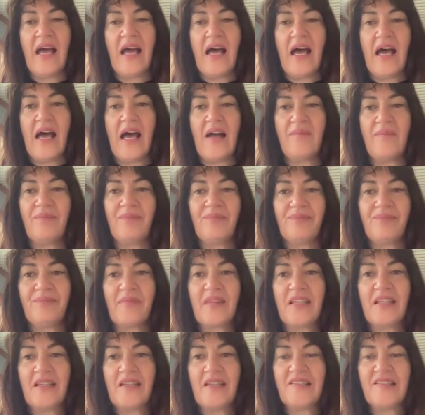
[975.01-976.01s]
um,
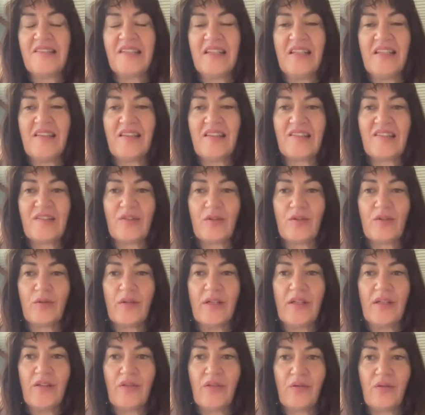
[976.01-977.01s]
seeing the
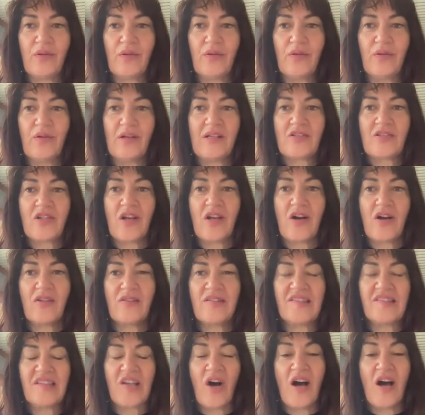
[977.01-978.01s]
story through a
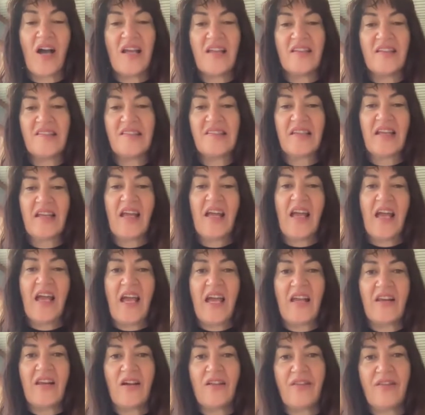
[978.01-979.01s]
child's eyes
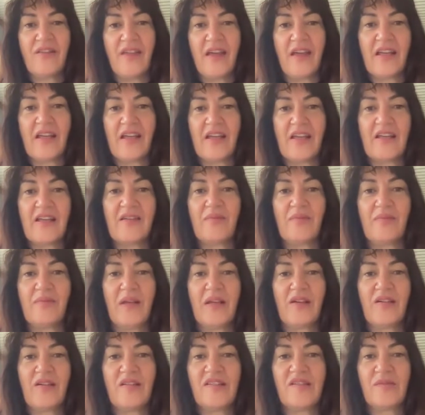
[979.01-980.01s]
and I think
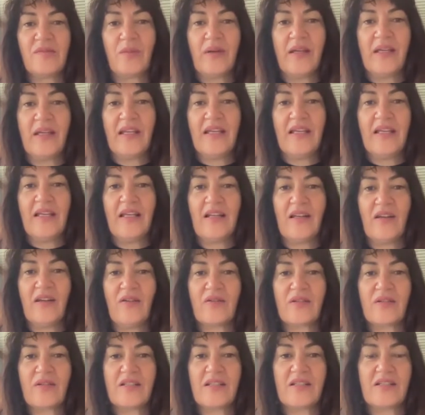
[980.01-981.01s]
because we
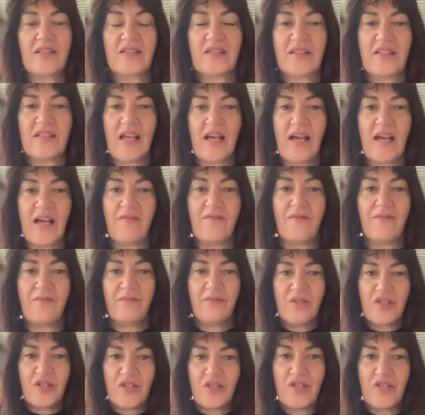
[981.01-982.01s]
looked at uh,
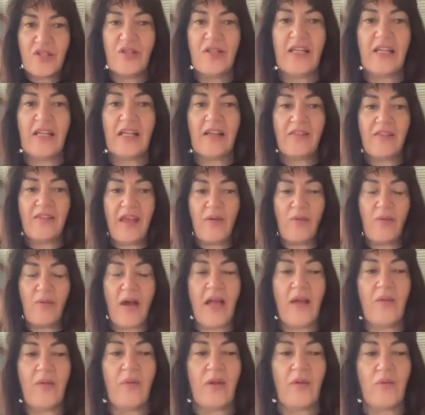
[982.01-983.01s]
shooting it that
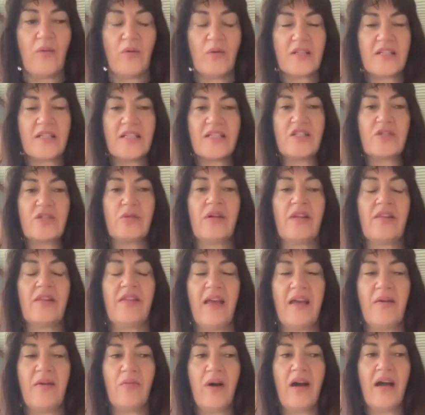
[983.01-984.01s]
way and we walked into it
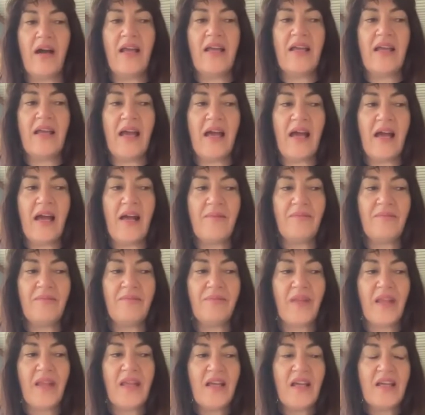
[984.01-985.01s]
that way, um,
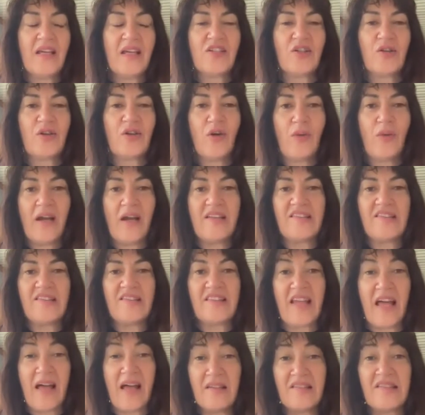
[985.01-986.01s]
it took away
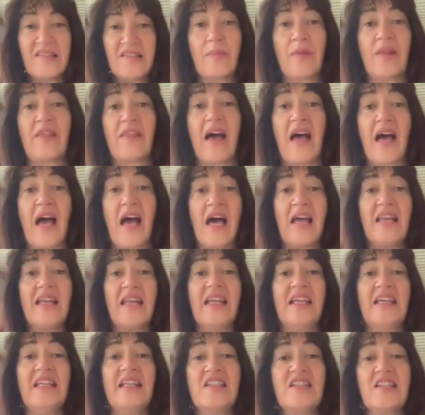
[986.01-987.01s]
su- some of the hard
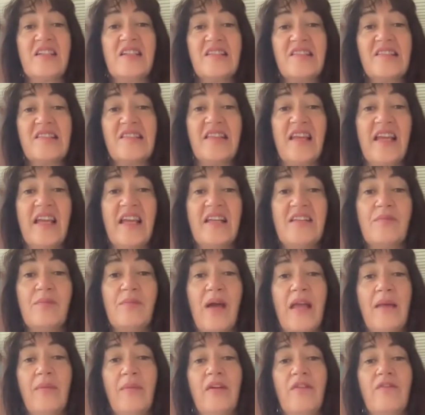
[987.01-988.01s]
edges that
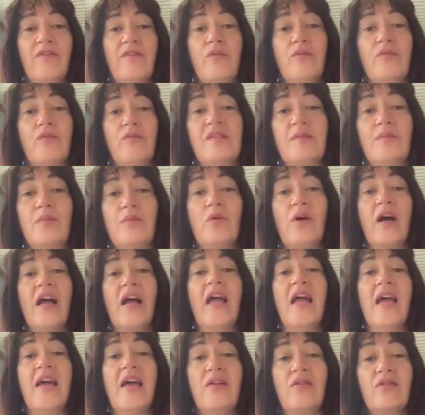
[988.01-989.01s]
maybe if it was a more
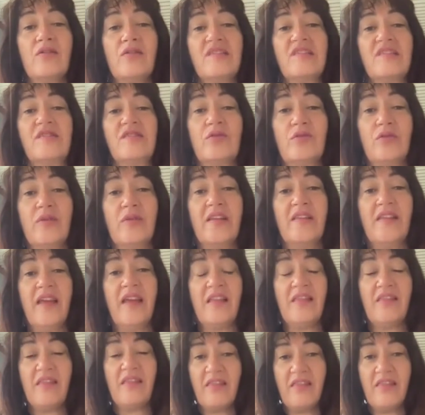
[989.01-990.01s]
adult story
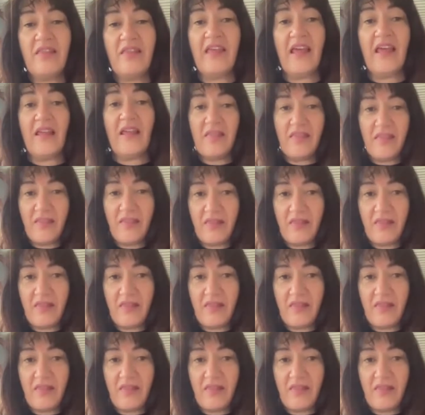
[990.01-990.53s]
that that